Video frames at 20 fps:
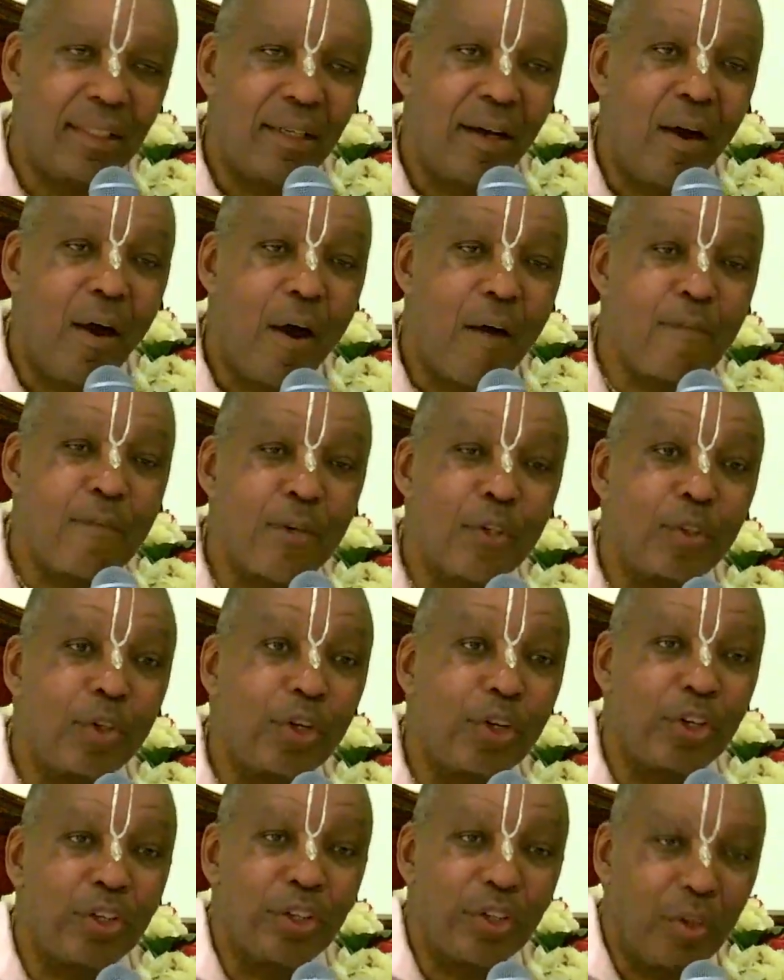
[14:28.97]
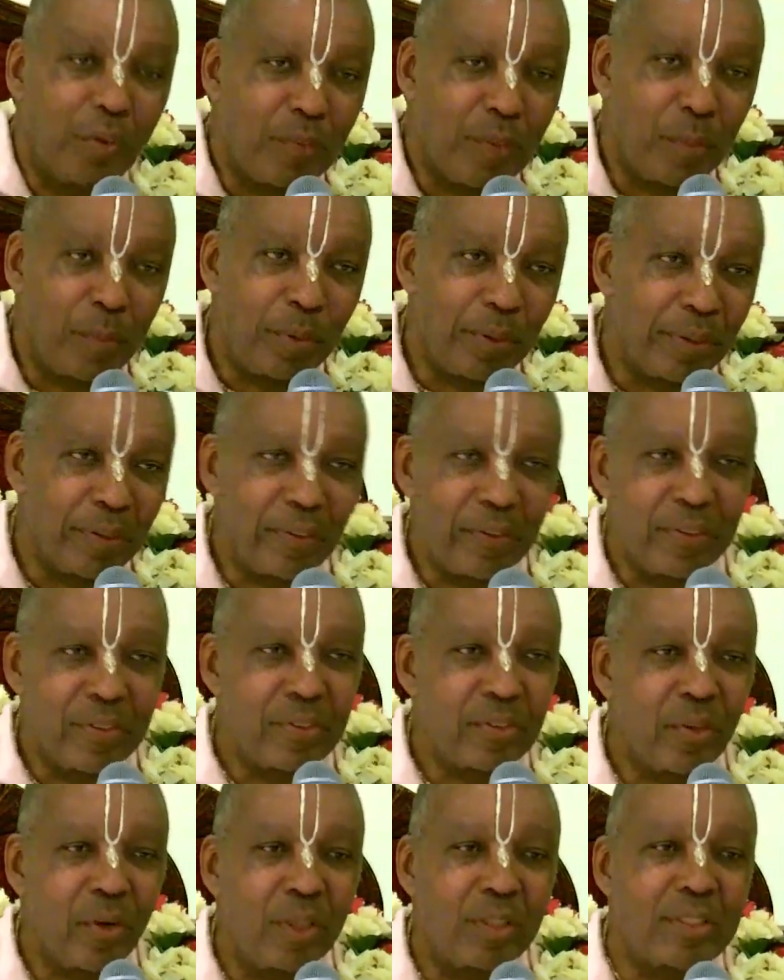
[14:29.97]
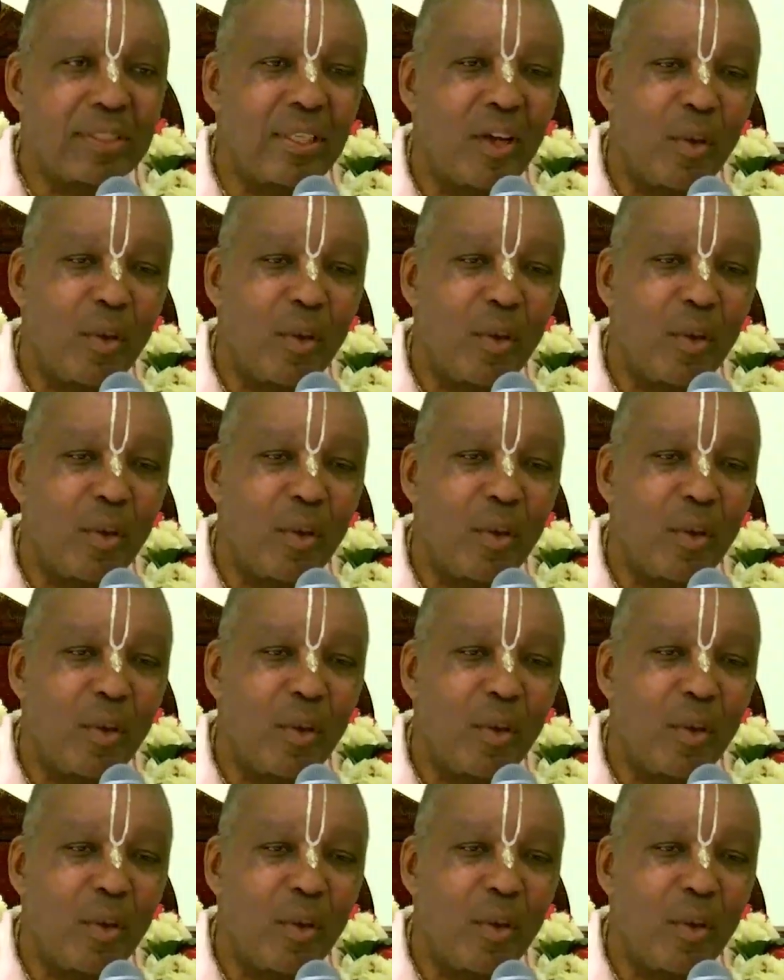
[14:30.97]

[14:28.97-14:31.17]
offerer of the prayer starts